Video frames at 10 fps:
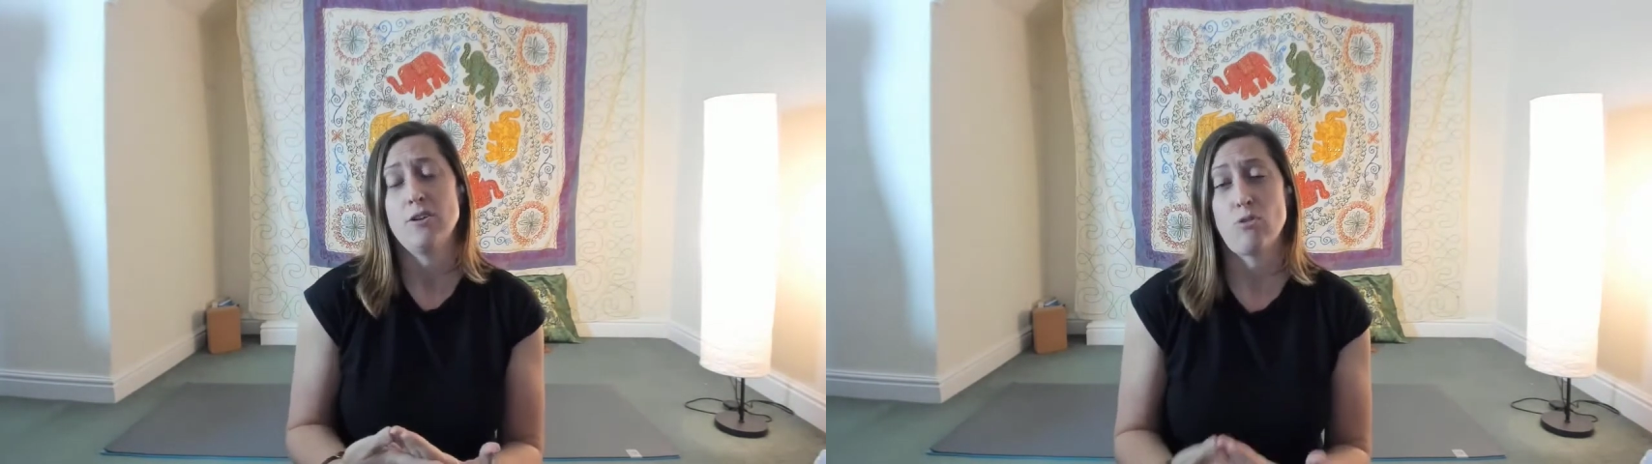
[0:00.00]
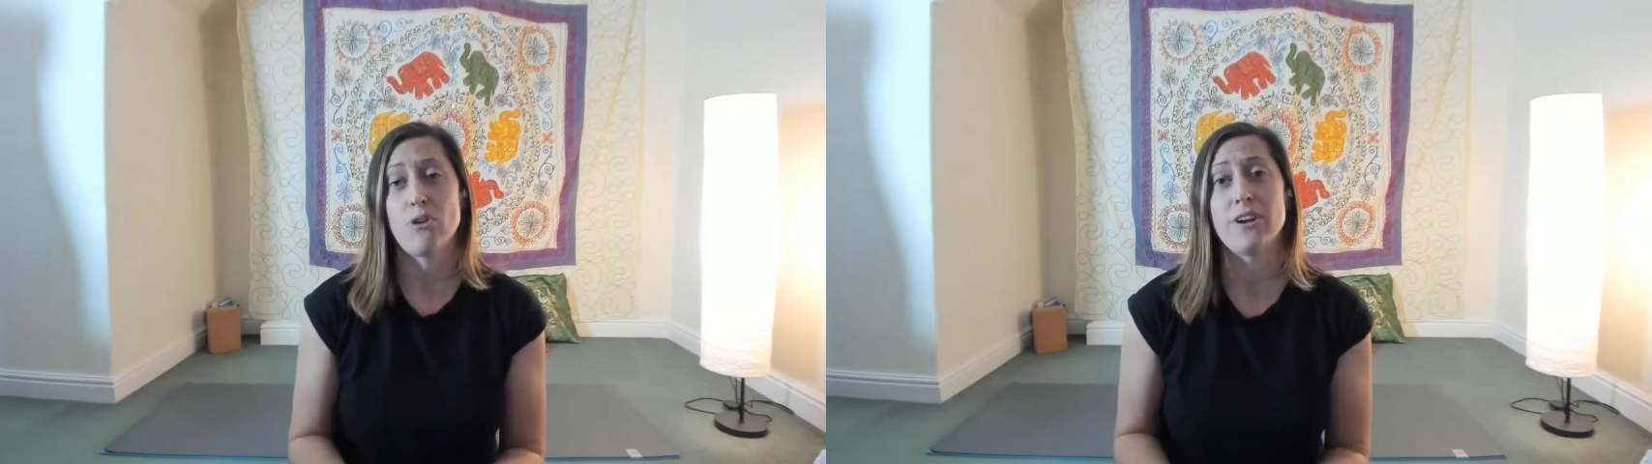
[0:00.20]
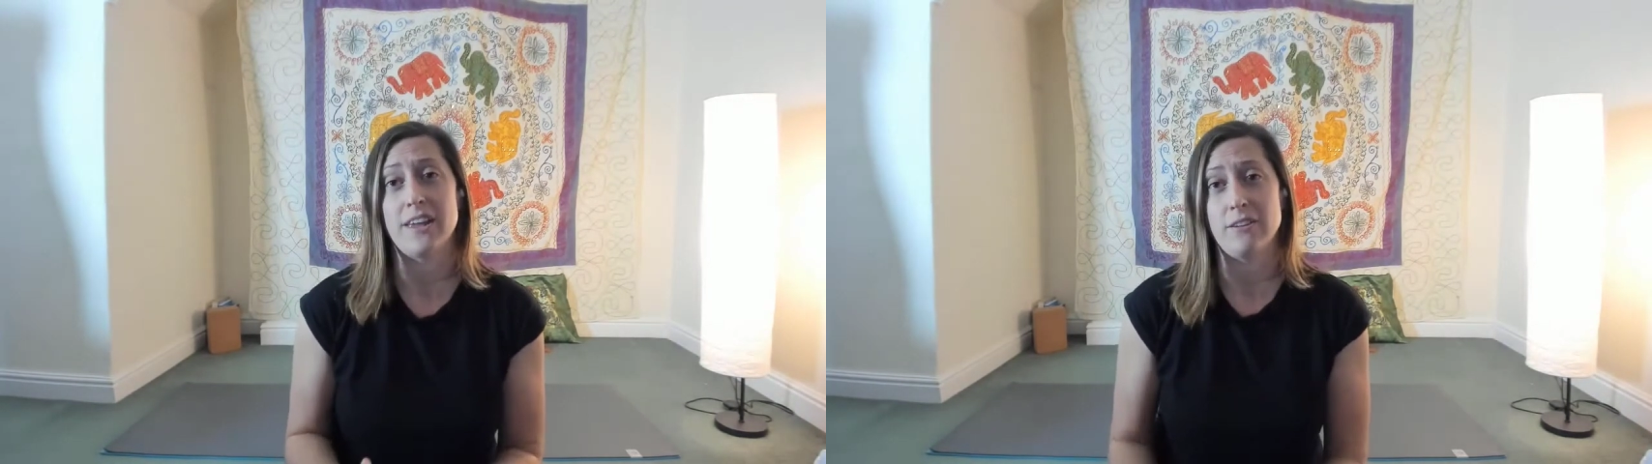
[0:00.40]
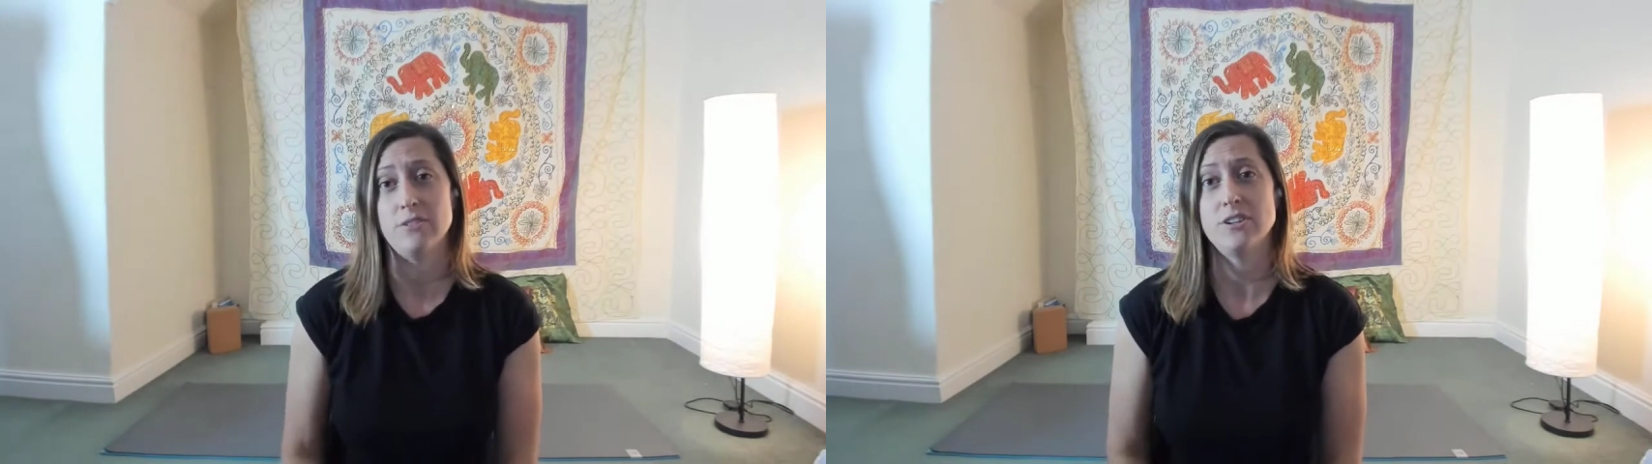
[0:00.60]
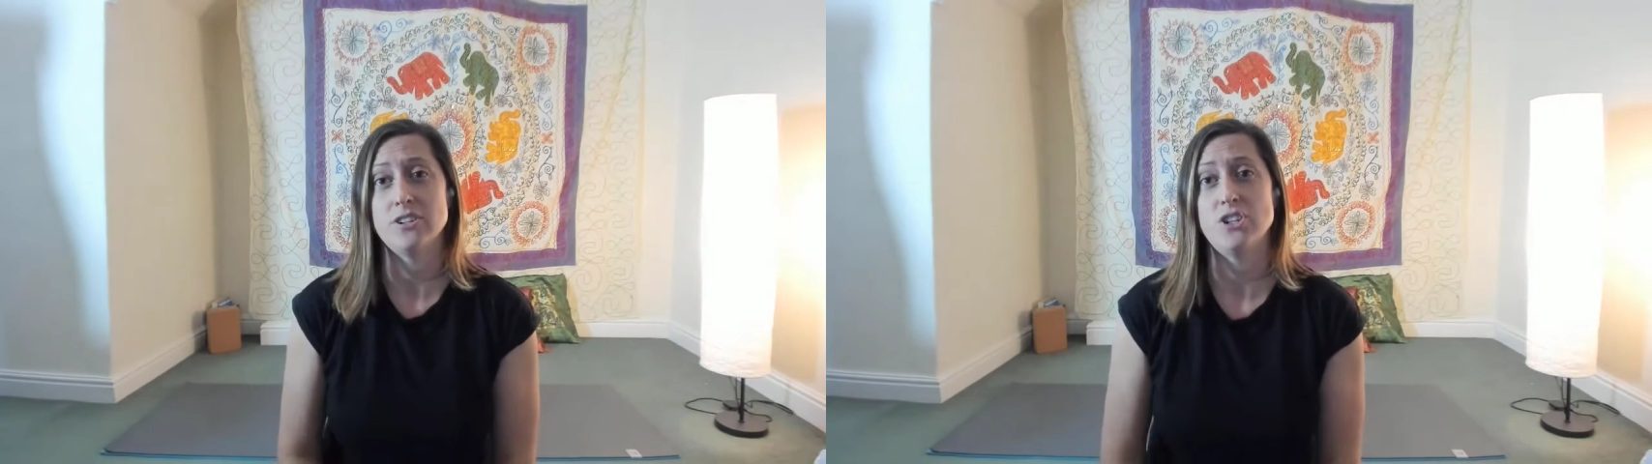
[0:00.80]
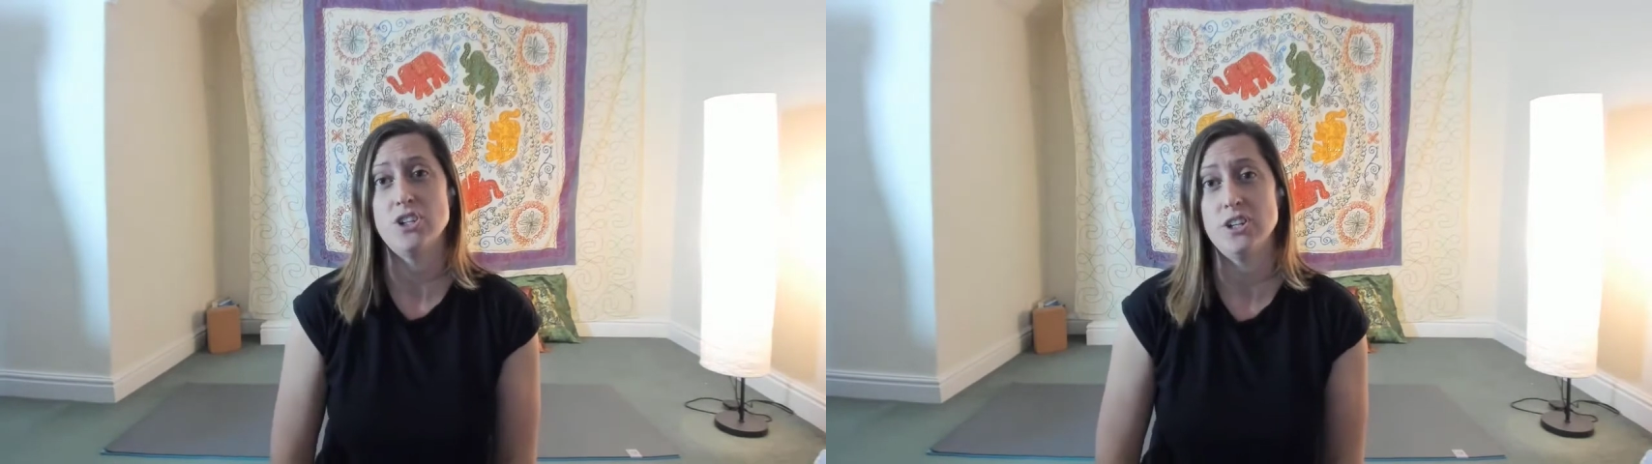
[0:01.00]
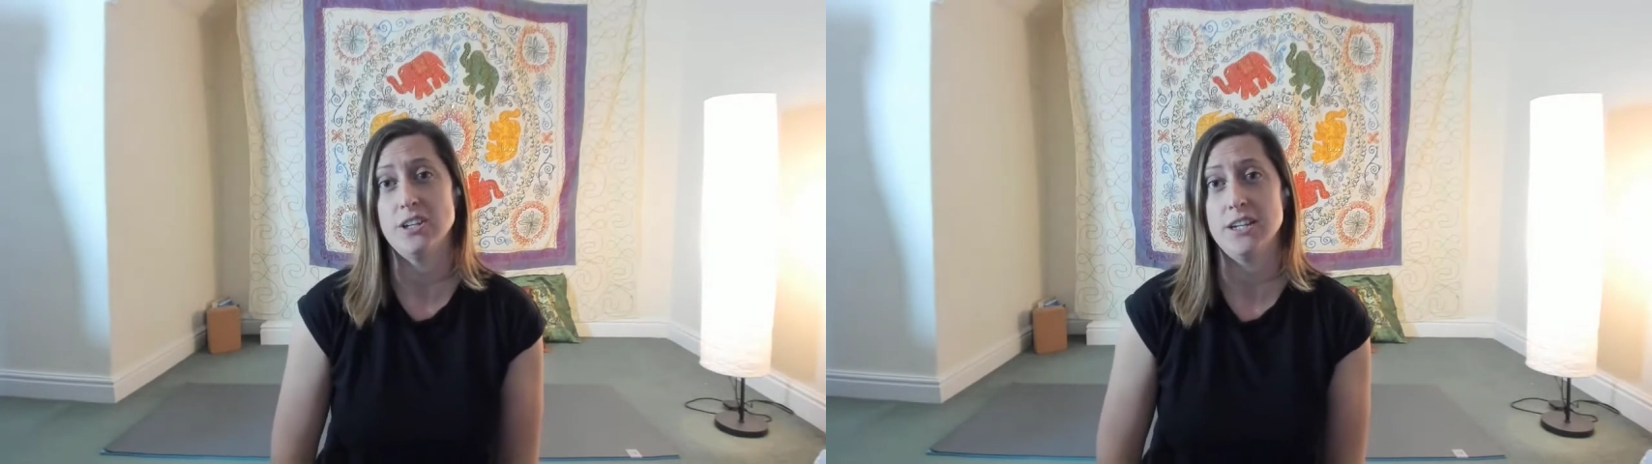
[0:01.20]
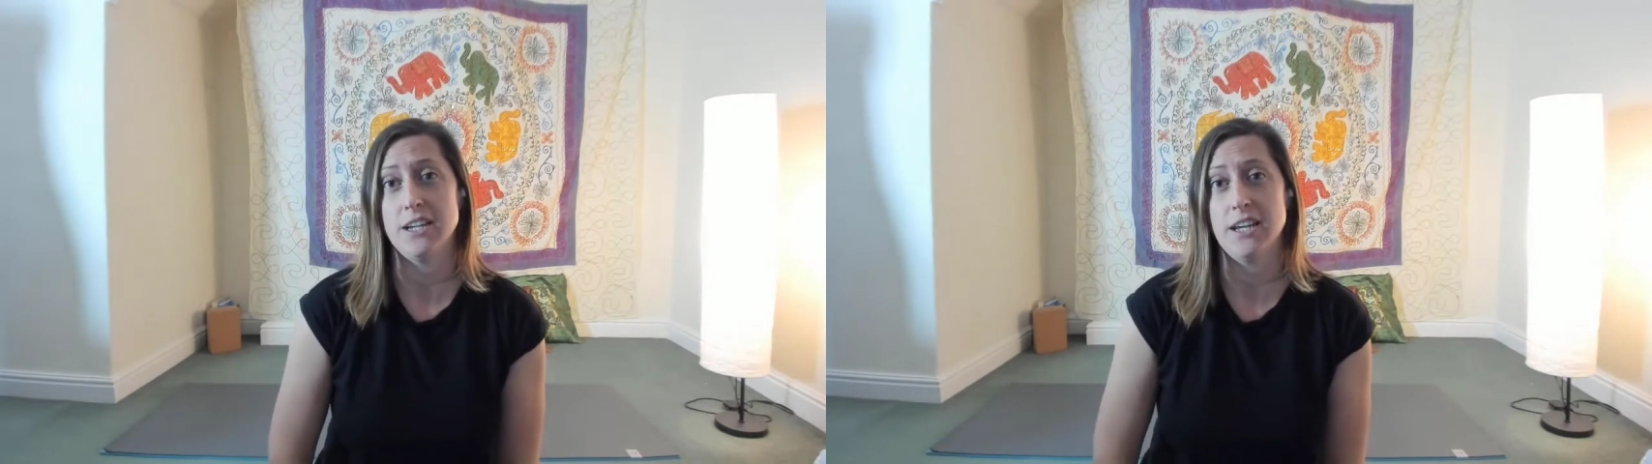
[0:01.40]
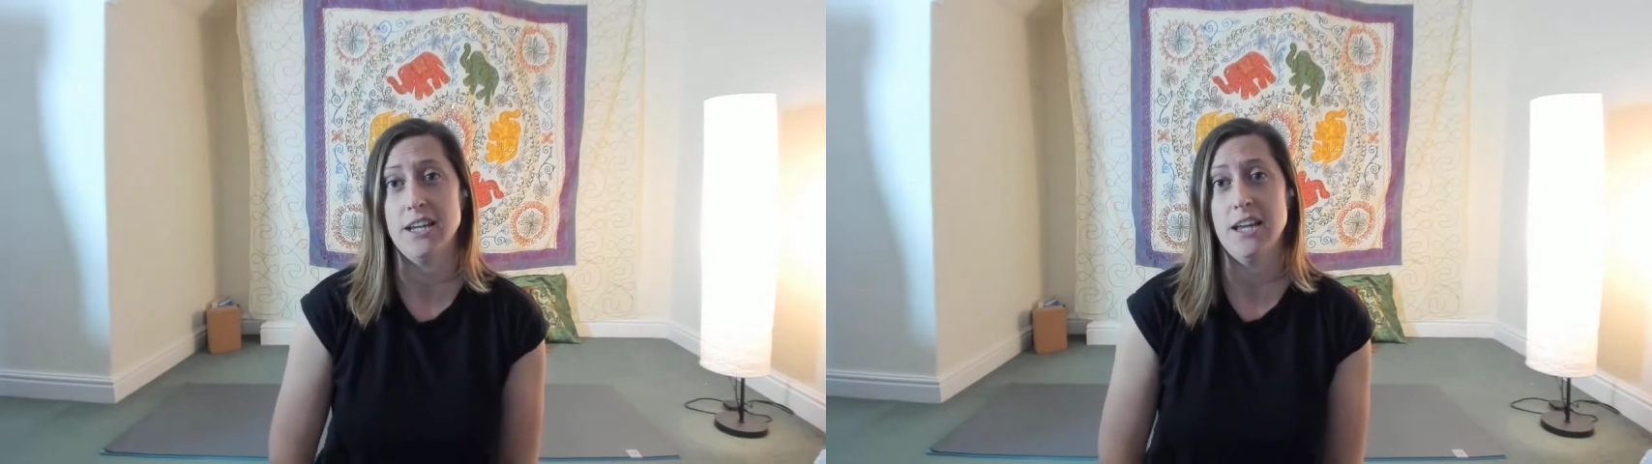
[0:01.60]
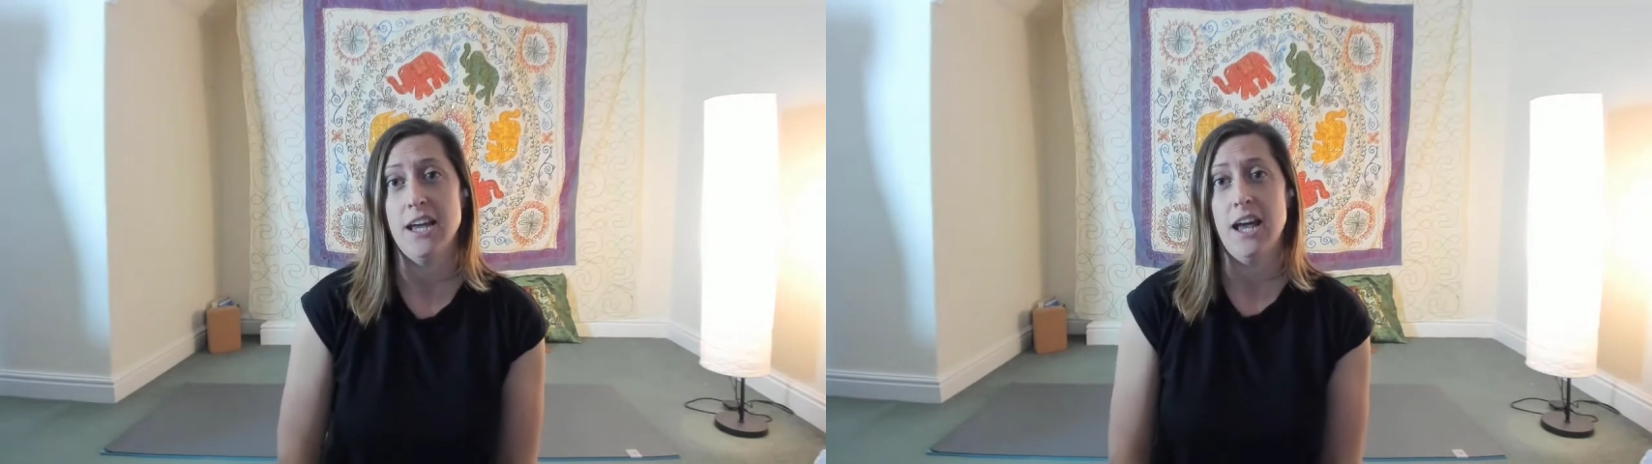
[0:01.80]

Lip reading: chronic illness journey,